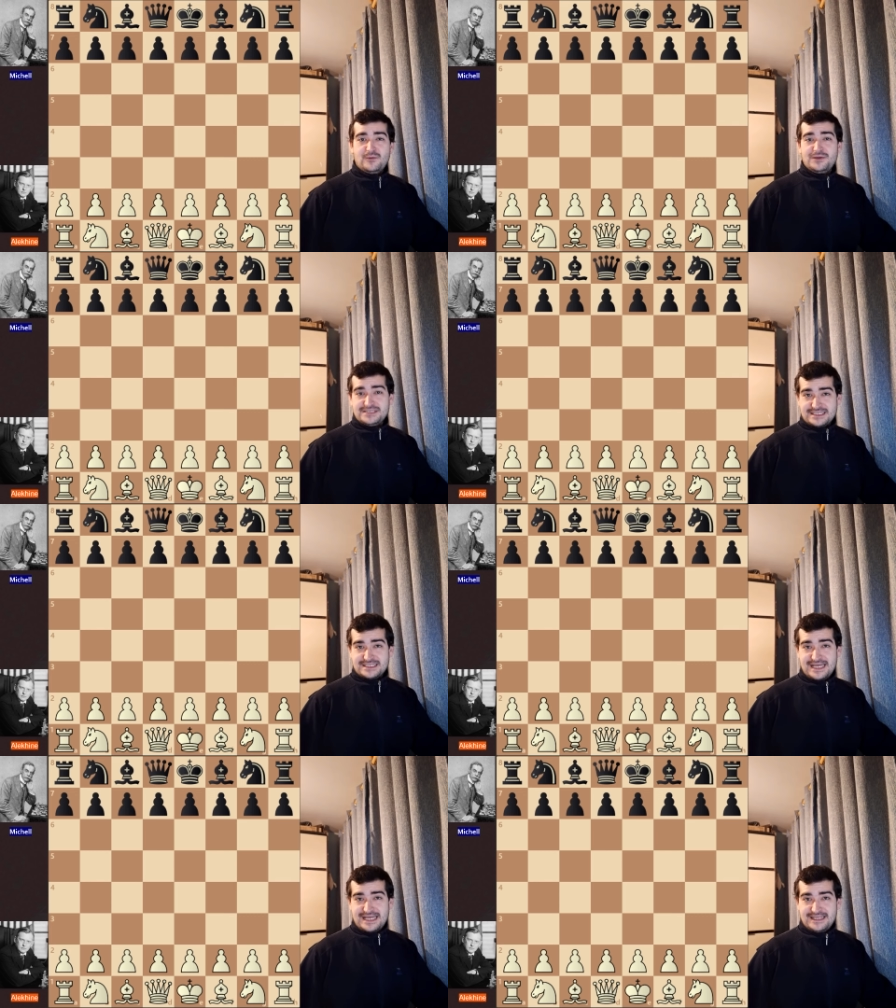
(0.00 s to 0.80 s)
What is
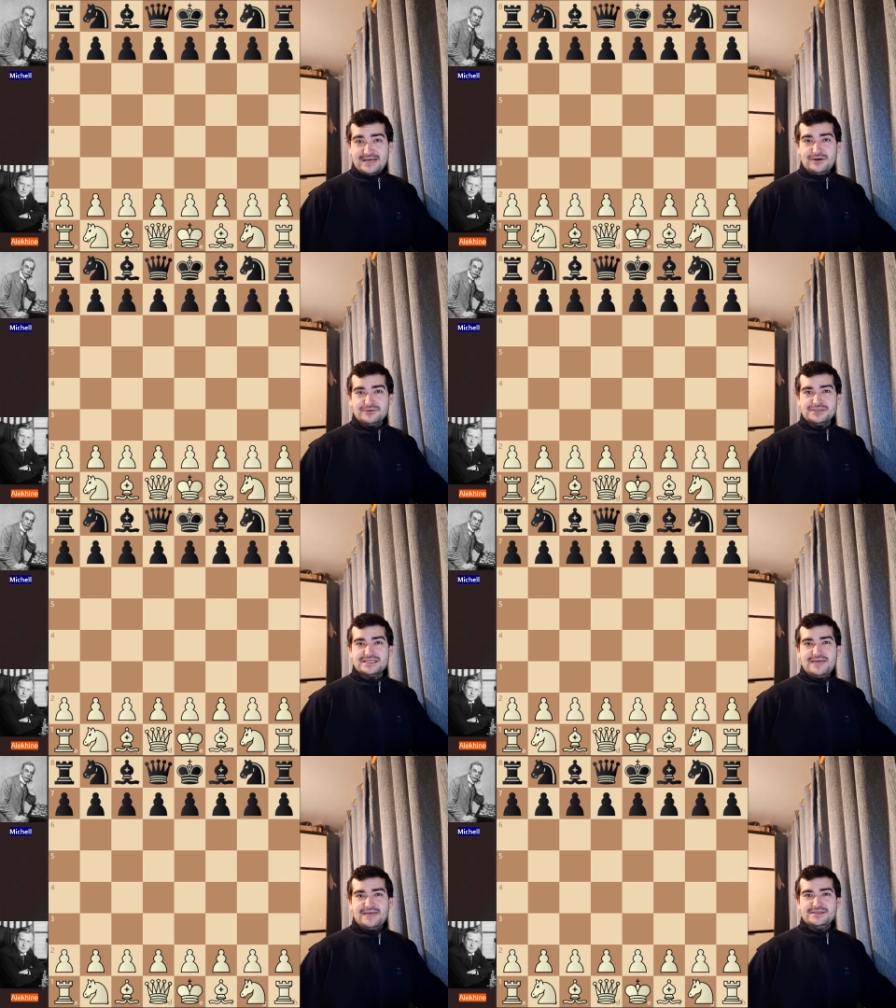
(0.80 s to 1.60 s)
exciting about
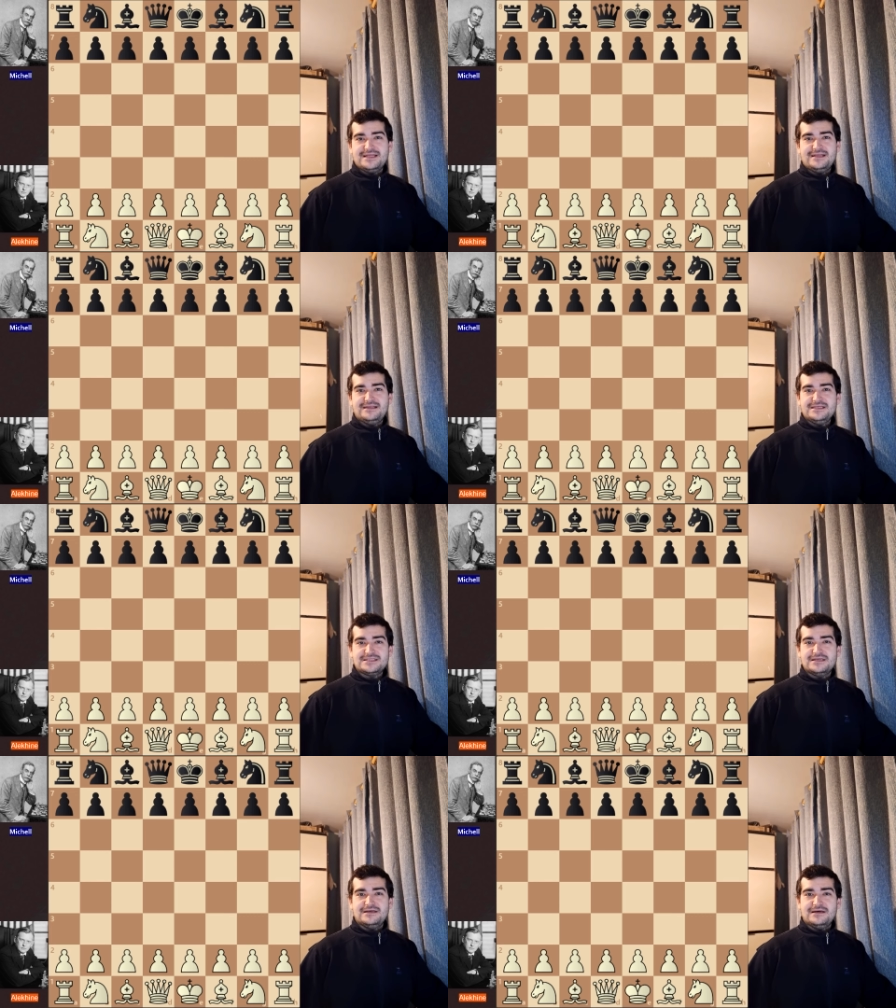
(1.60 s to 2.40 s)
this game is that
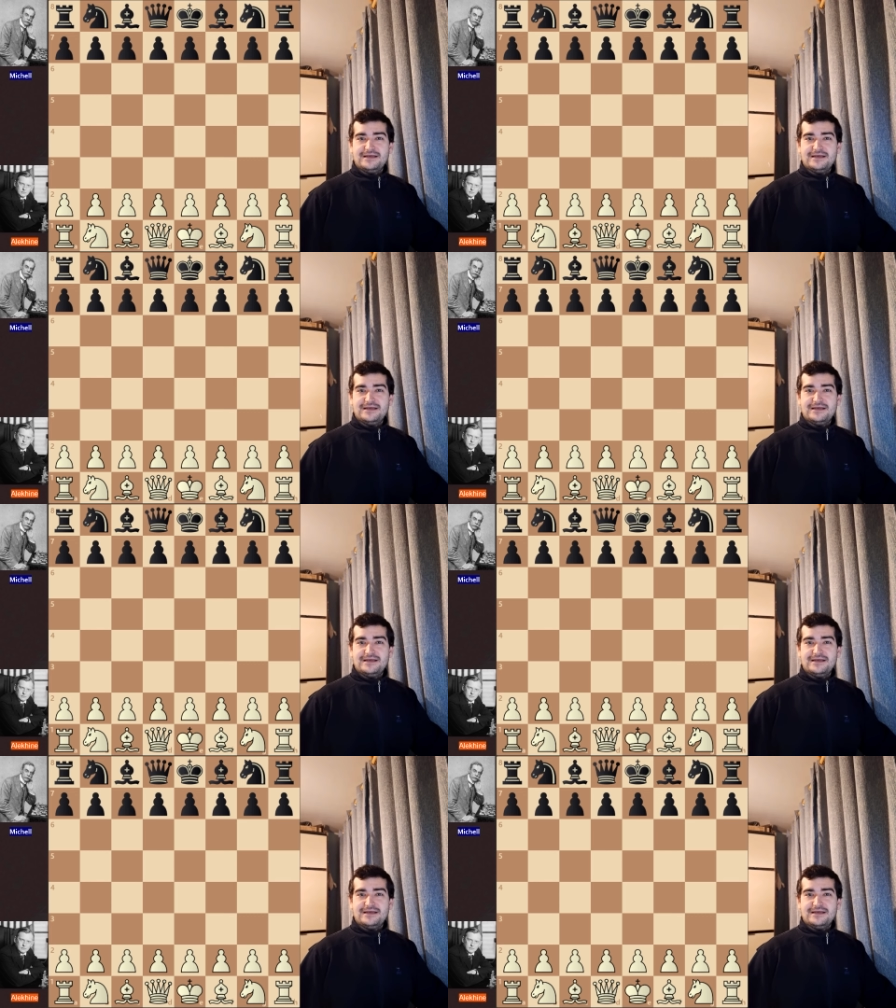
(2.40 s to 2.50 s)
this